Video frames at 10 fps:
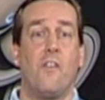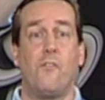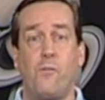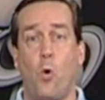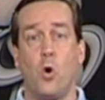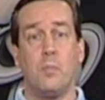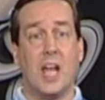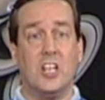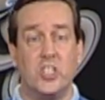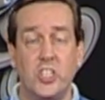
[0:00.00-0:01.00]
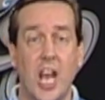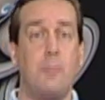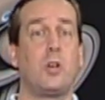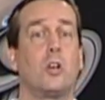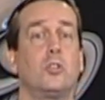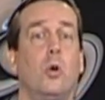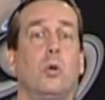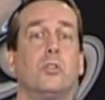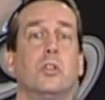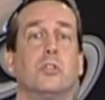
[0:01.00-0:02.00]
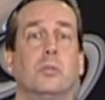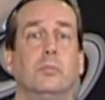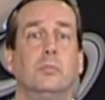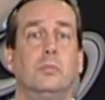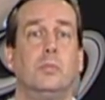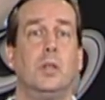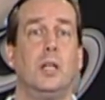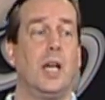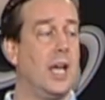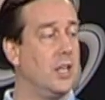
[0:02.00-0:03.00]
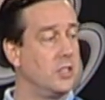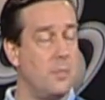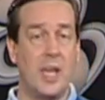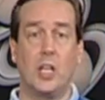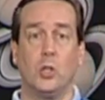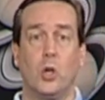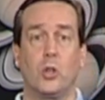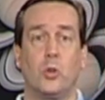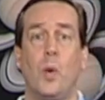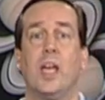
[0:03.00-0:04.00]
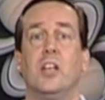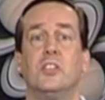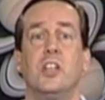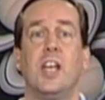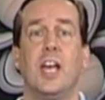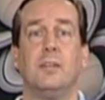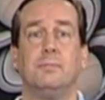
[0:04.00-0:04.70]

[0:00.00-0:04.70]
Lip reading: formed and shaped our solar system to make it look the way it is today?